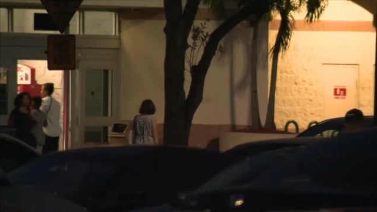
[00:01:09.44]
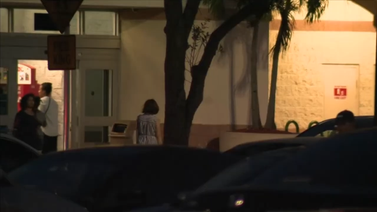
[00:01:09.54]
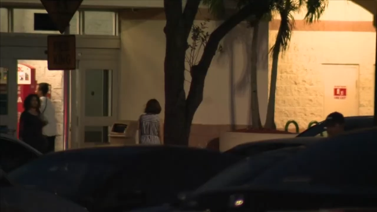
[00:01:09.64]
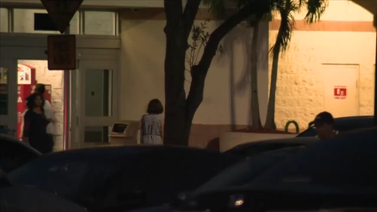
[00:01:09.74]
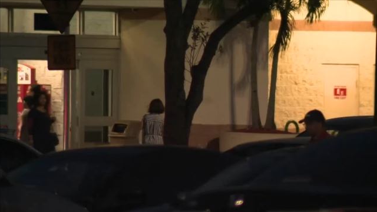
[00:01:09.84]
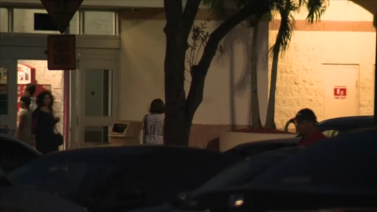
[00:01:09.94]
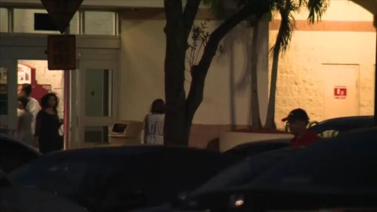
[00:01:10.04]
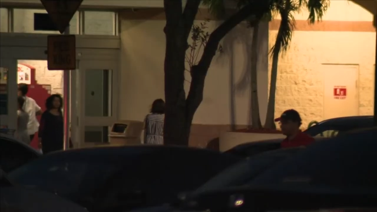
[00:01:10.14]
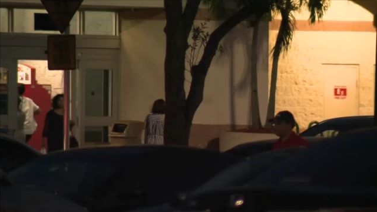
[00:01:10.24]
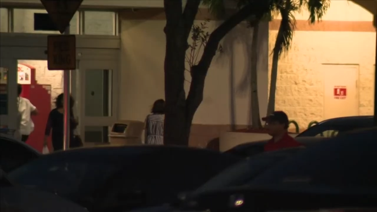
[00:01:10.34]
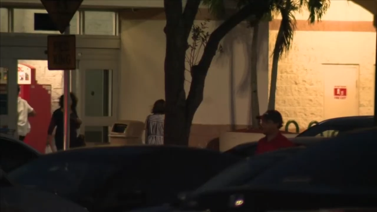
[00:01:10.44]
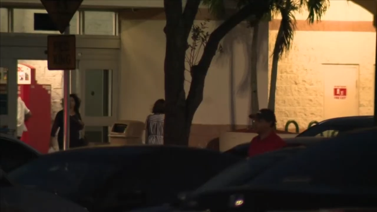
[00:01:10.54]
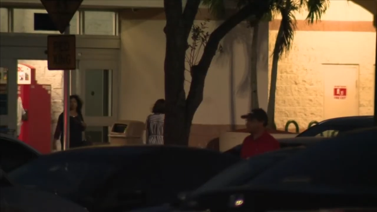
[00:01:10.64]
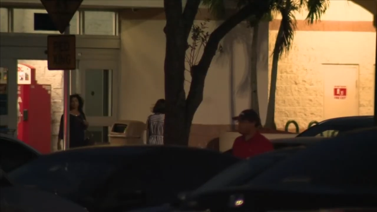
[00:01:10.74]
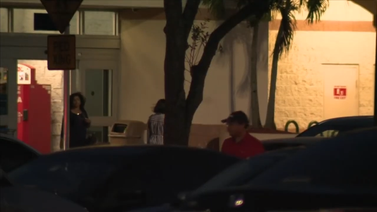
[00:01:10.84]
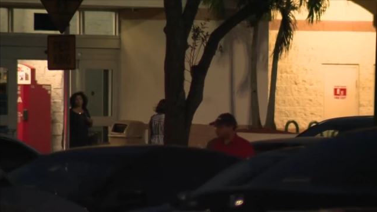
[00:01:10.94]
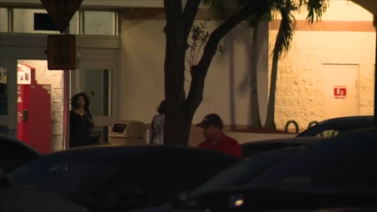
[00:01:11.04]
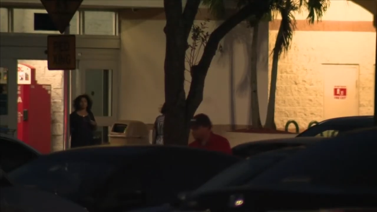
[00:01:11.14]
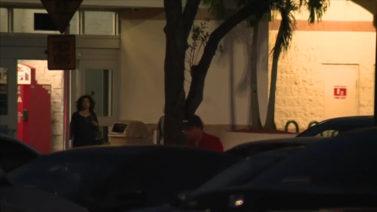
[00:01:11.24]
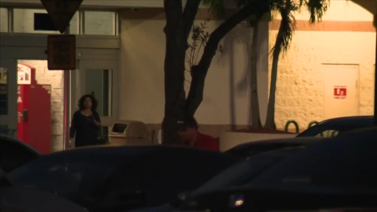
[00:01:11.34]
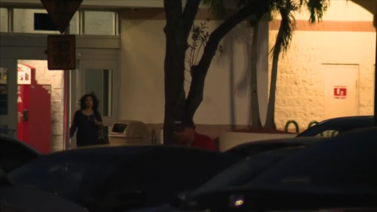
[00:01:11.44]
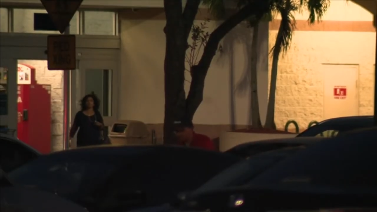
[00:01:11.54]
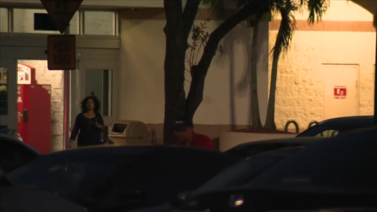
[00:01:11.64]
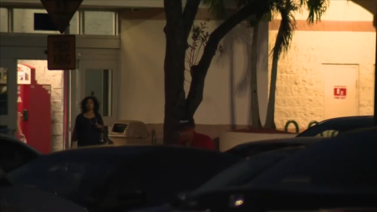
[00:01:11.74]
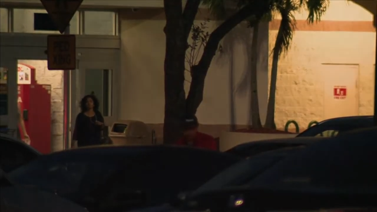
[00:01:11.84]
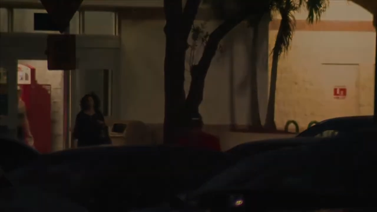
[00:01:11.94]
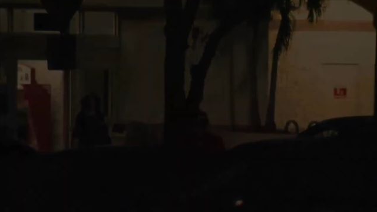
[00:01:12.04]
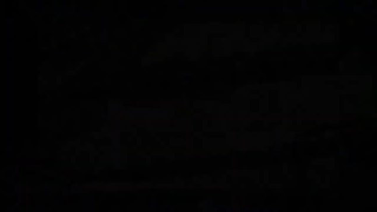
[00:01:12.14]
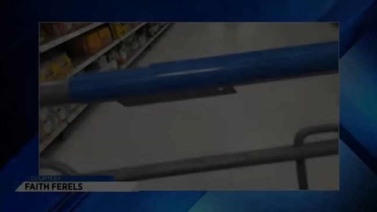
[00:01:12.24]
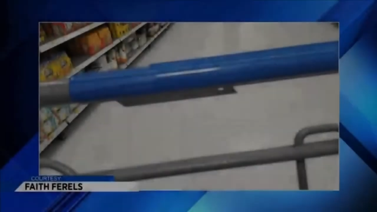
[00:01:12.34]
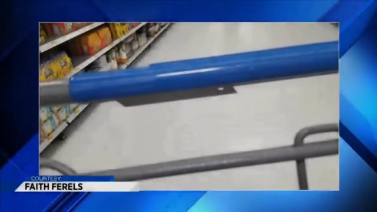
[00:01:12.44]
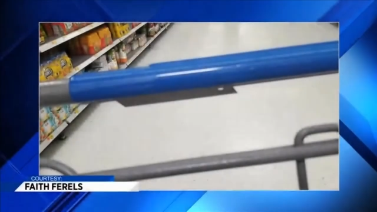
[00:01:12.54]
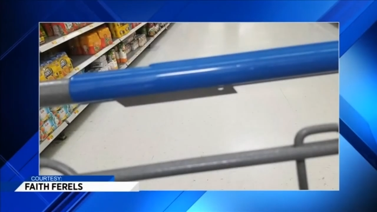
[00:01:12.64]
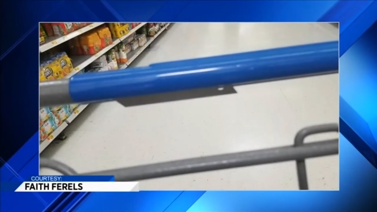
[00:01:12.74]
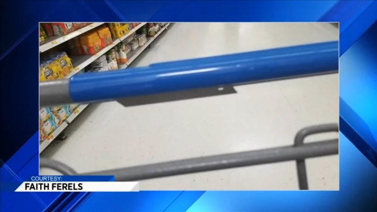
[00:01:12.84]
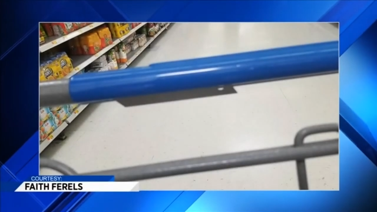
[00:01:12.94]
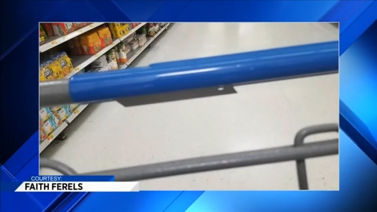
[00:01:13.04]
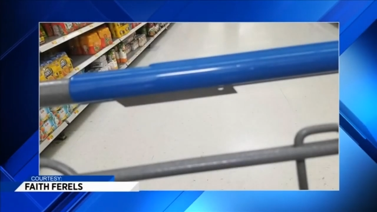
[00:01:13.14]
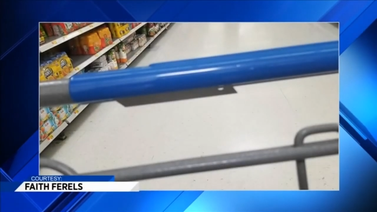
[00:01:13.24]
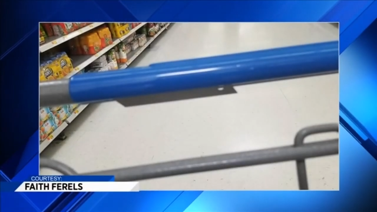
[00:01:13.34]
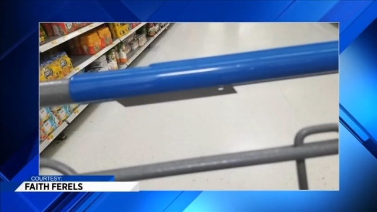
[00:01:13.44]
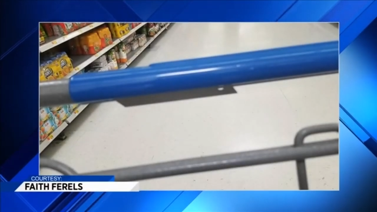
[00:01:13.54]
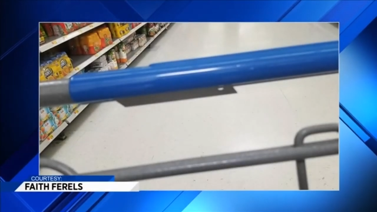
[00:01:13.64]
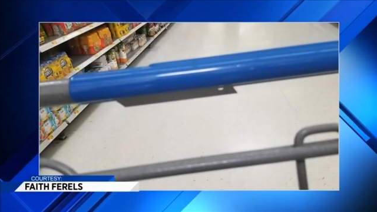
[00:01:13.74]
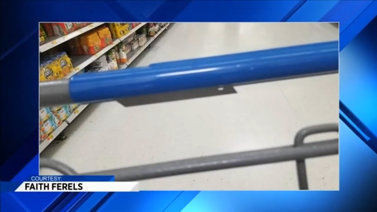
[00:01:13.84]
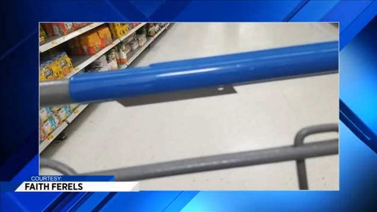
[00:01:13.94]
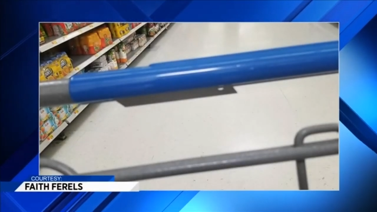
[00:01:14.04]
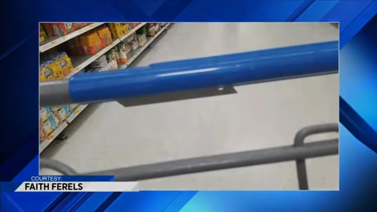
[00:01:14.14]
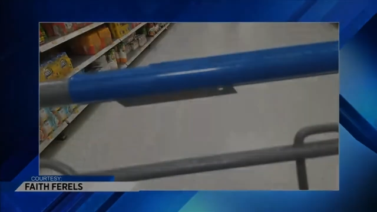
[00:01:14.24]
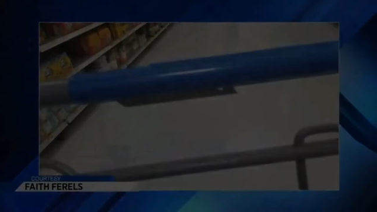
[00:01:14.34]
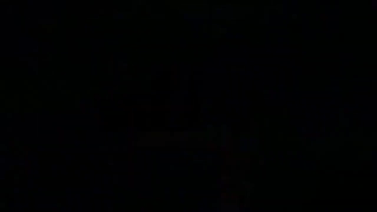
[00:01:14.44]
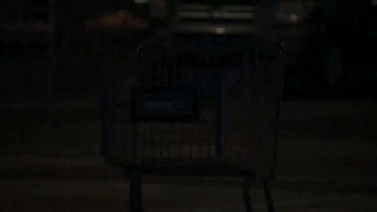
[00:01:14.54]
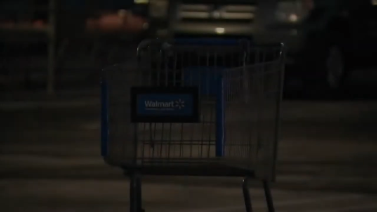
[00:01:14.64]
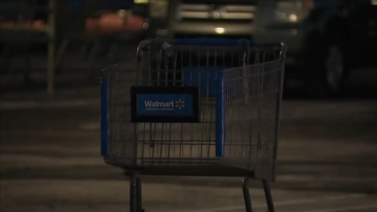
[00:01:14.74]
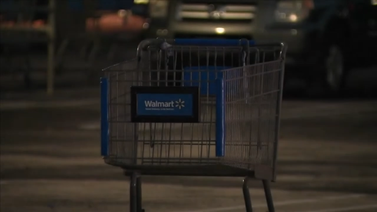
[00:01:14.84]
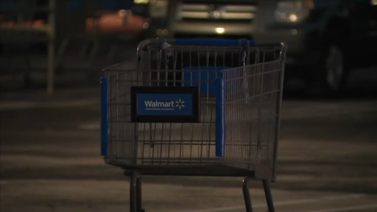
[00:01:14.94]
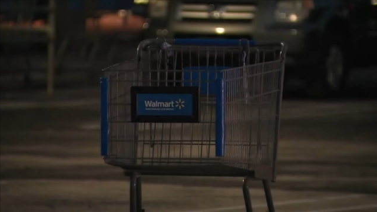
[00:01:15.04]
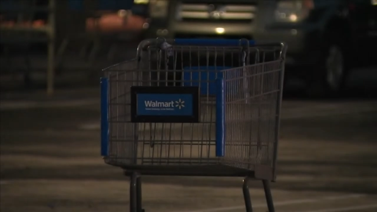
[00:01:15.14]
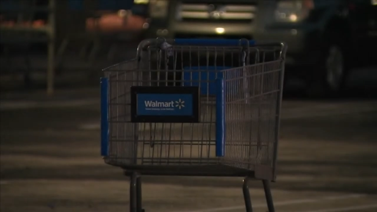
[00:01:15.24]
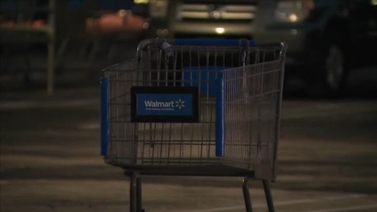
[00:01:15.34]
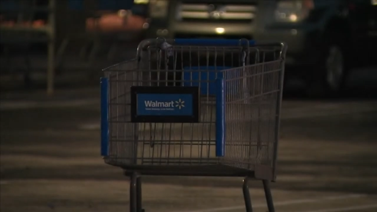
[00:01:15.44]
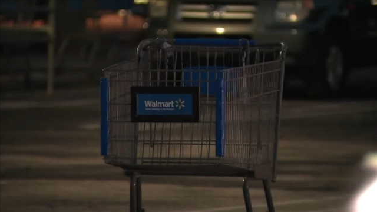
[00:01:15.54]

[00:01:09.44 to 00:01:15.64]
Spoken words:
[unreadable: no face in view]